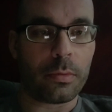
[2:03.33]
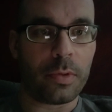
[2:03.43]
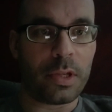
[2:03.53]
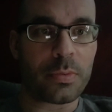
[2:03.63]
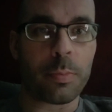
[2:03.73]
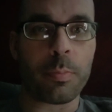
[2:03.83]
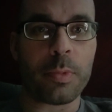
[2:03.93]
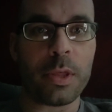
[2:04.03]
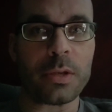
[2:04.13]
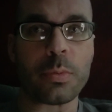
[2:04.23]

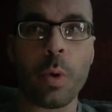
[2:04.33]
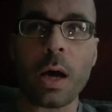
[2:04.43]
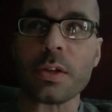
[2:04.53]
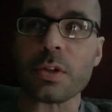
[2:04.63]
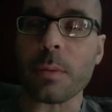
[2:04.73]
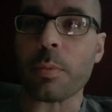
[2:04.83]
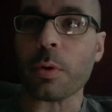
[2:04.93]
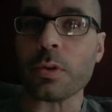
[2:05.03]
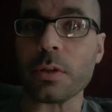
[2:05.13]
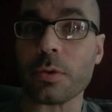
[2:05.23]
these Y-shaped
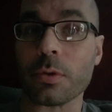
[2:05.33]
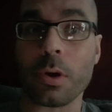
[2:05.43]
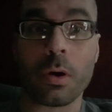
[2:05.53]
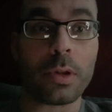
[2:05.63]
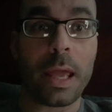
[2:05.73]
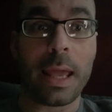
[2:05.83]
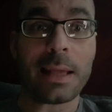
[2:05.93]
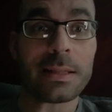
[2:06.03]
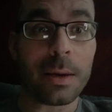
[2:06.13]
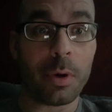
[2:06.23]
proteins are called
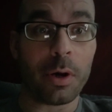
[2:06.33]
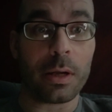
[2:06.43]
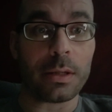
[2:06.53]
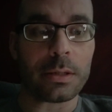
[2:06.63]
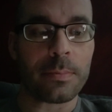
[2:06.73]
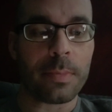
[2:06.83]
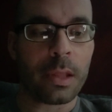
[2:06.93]
antibodies.